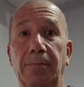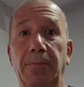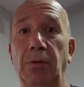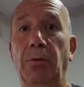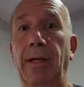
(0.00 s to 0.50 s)

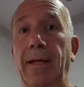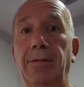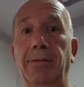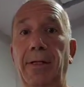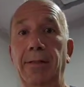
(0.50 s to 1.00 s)
short
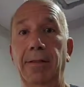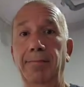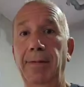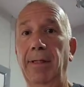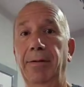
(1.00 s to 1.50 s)
answer is
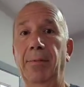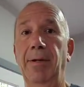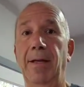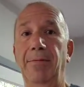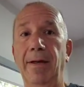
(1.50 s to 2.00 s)
it held up
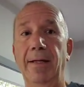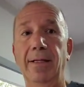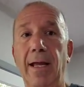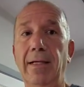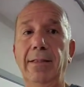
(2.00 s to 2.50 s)

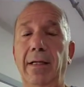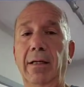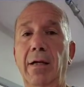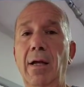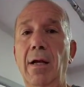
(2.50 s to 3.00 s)
fantastic.